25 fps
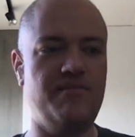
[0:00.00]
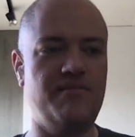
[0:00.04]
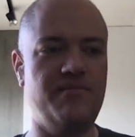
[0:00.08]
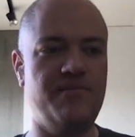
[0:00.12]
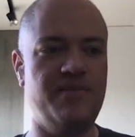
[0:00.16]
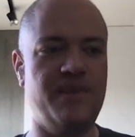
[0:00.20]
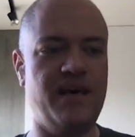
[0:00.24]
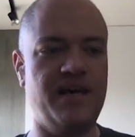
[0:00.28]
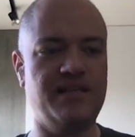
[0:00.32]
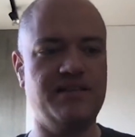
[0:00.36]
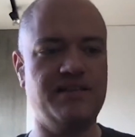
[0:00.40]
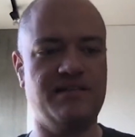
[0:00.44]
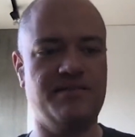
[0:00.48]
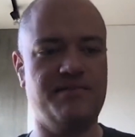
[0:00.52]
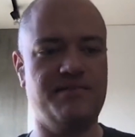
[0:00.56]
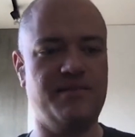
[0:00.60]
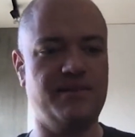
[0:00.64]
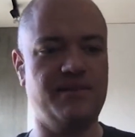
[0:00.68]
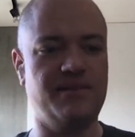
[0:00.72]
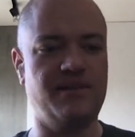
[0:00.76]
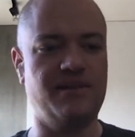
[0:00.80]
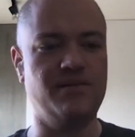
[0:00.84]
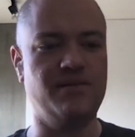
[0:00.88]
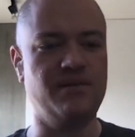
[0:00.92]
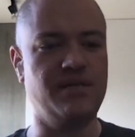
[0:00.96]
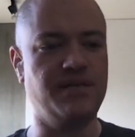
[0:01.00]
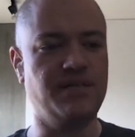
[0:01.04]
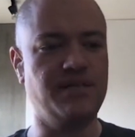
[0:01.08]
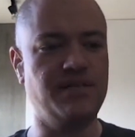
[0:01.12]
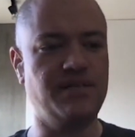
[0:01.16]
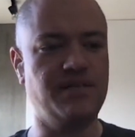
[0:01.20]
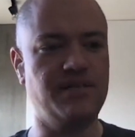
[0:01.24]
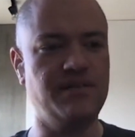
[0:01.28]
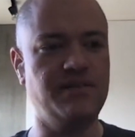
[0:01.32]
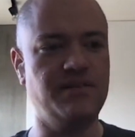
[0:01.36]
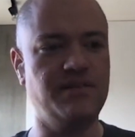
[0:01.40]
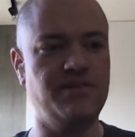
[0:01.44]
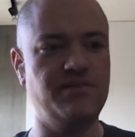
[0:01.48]
that's something that I would like to
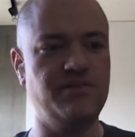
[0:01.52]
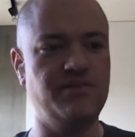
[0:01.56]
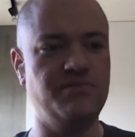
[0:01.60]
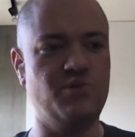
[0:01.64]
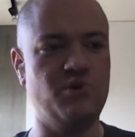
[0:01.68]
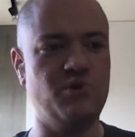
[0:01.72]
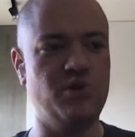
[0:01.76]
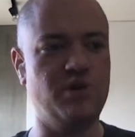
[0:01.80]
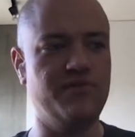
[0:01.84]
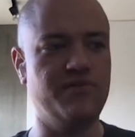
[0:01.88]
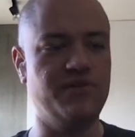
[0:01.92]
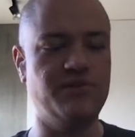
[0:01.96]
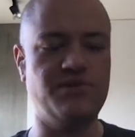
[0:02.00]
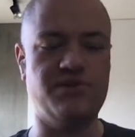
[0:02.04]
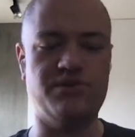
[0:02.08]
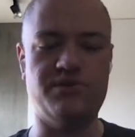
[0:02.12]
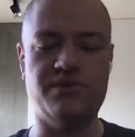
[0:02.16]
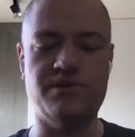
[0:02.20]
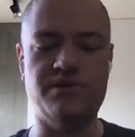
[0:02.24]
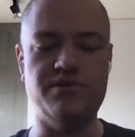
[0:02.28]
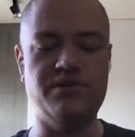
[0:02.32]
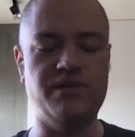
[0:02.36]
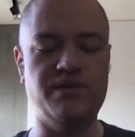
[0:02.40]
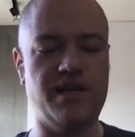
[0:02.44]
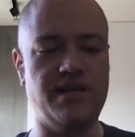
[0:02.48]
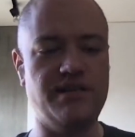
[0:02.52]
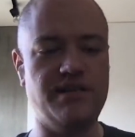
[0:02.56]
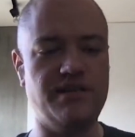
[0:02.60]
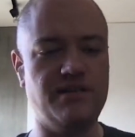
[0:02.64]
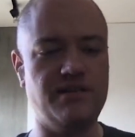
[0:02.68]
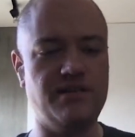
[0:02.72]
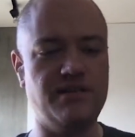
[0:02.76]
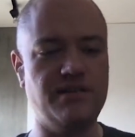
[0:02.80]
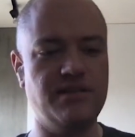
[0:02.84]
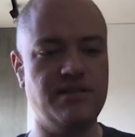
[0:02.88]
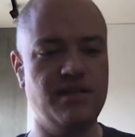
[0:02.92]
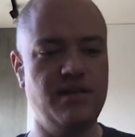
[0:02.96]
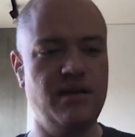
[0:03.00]
see us use more of for certain use
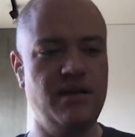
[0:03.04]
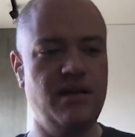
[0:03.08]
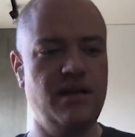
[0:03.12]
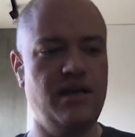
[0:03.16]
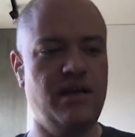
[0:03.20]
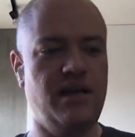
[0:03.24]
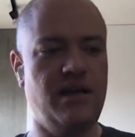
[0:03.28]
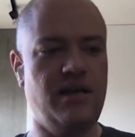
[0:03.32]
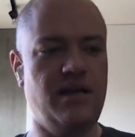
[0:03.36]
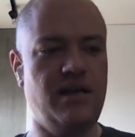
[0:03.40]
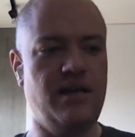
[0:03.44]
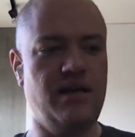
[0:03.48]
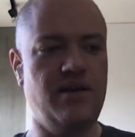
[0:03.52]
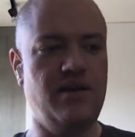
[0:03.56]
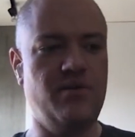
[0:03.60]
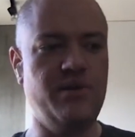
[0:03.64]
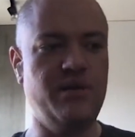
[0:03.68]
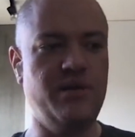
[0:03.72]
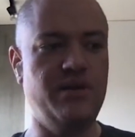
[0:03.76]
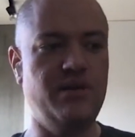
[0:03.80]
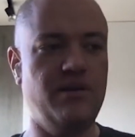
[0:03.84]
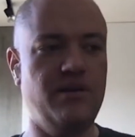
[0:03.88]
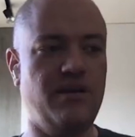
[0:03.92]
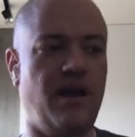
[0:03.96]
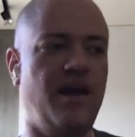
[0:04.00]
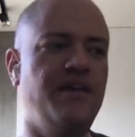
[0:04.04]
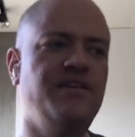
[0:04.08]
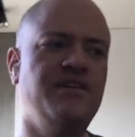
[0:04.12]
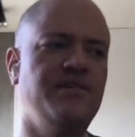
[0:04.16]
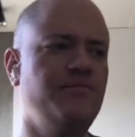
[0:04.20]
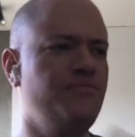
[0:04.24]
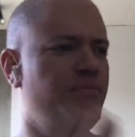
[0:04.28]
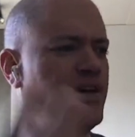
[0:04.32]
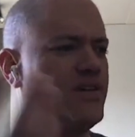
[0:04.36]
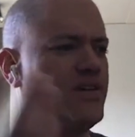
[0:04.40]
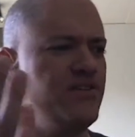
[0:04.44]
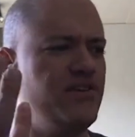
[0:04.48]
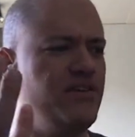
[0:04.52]
cases. I didn't
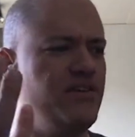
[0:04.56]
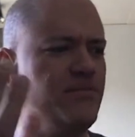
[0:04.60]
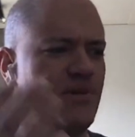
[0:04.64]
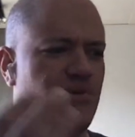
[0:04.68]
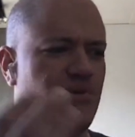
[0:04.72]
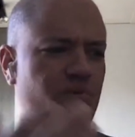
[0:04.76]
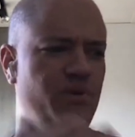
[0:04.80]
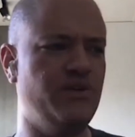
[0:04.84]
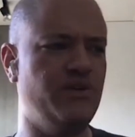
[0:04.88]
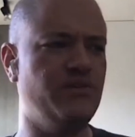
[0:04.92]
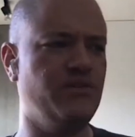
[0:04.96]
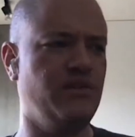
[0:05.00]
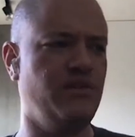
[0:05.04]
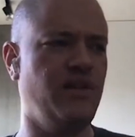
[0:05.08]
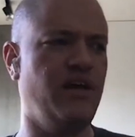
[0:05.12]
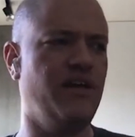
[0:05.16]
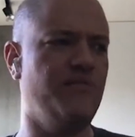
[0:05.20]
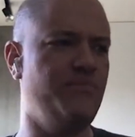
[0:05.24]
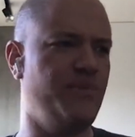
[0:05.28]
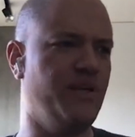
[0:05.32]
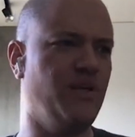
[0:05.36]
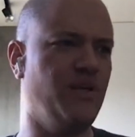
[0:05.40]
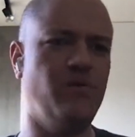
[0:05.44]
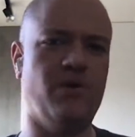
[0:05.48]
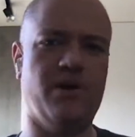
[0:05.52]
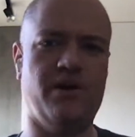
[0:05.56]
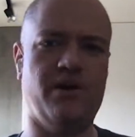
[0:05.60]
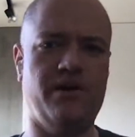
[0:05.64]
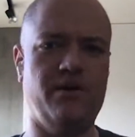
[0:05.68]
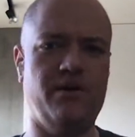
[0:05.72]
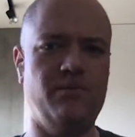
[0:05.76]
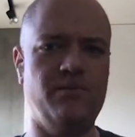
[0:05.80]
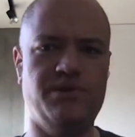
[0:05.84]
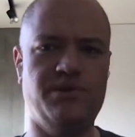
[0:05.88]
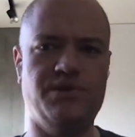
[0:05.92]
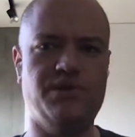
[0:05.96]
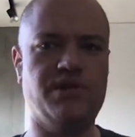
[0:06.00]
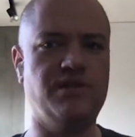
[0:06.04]
mention it, but we use a lot of BigQuery, and
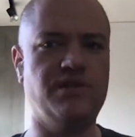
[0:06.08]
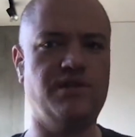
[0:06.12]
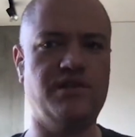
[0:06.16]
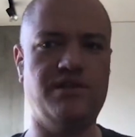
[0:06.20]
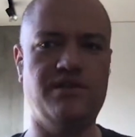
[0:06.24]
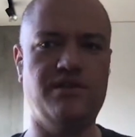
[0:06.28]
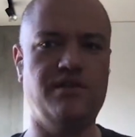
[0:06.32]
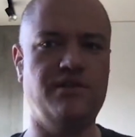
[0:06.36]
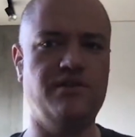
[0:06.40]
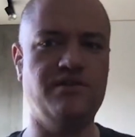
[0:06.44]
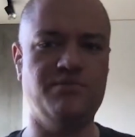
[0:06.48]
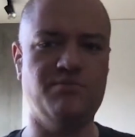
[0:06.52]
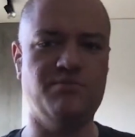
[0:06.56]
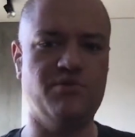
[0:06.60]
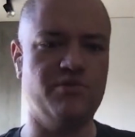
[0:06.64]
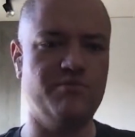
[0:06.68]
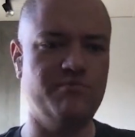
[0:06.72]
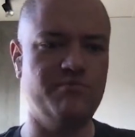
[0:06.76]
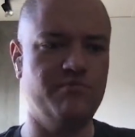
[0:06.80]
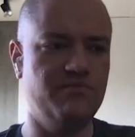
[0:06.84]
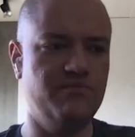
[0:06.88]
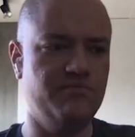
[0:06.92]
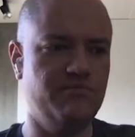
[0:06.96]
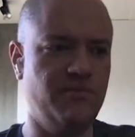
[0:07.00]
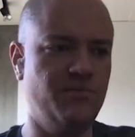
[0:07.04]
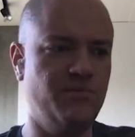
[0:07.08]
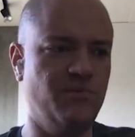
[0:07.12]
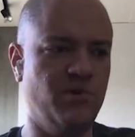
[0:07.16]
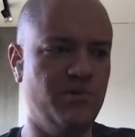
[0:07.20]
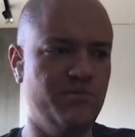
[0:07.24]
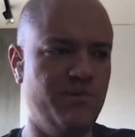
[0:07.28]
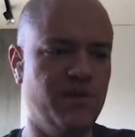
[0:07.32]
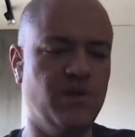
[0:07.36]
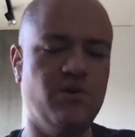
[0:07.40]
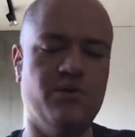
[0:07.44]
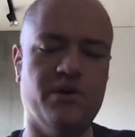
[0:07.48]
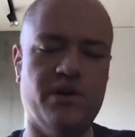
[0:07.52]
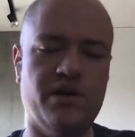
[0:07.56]
we'll just continue to use more and more
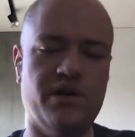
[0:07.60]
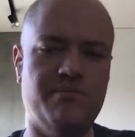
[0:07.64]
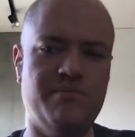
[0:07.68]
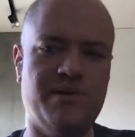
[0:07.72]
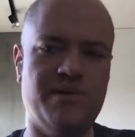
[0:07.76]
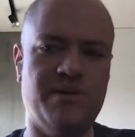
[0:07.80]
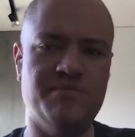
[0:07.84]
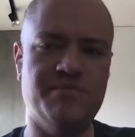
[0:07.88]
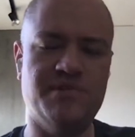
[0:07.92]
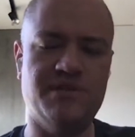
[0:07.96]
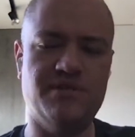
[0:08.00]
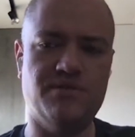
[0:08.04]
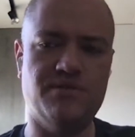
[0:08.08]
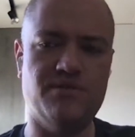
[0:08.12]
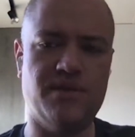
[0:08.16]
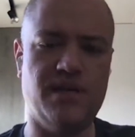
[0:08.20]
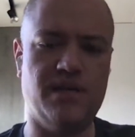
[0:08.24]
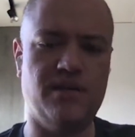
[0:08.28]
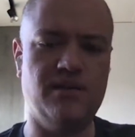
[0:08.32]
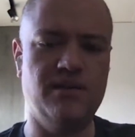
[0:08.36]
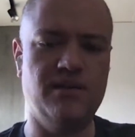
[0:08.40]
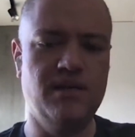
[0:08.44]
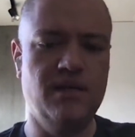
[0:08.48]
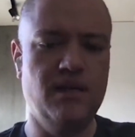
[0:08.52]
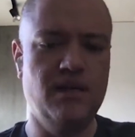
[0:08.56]
BigQuery at Bumped as well.